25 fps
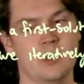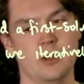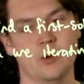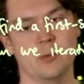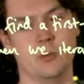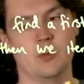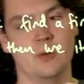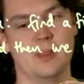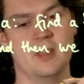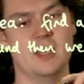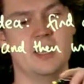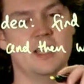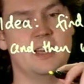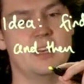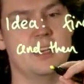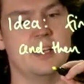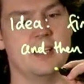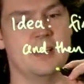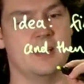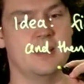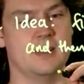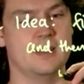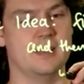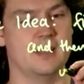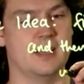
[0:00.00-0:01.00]

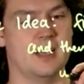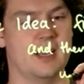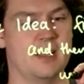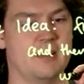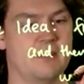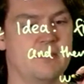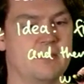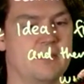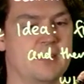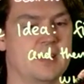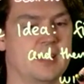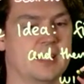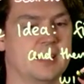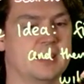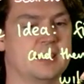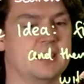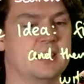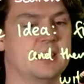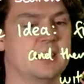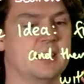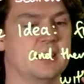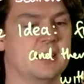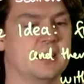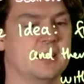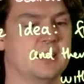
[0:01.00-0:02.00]
within a
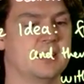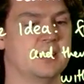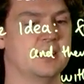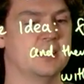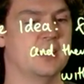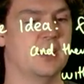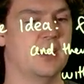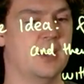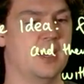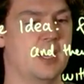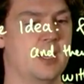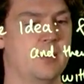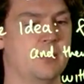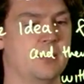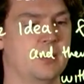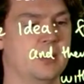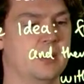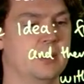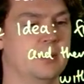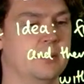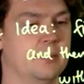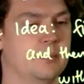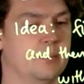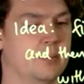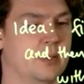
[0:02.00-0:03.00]
fixed time
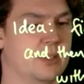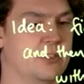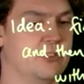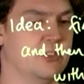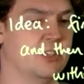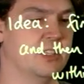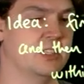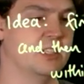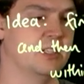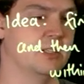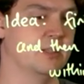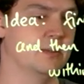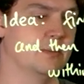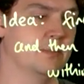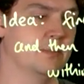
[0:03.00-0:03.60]
budget.